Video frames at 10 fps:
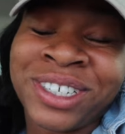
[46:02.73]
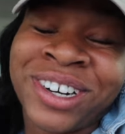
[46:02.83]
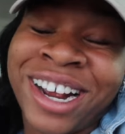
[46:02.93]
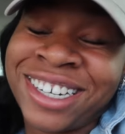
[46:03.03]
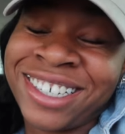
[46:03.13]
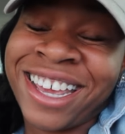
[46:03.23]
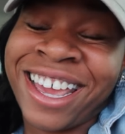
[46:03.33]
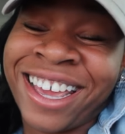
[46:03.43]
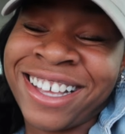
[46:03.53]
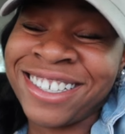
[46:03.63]
a trash
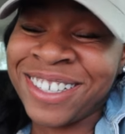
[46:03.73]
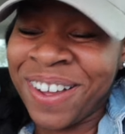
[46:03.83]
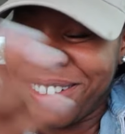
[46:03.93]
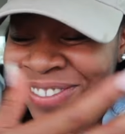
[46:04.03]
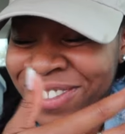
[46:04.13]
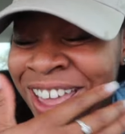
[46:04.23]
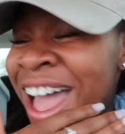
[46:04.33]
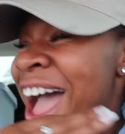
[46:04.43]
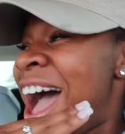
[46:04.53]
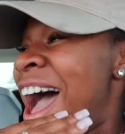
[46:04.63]
can so
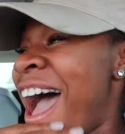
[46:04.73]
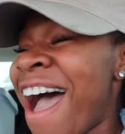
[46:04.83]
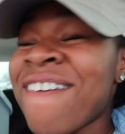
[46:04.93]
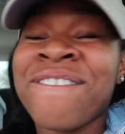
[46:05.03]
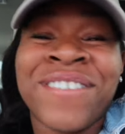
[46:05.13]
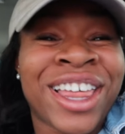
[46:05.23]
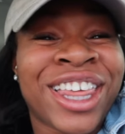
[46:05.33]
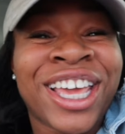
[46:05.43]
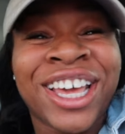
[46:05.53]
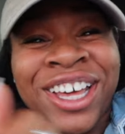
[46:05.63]
i'm feeling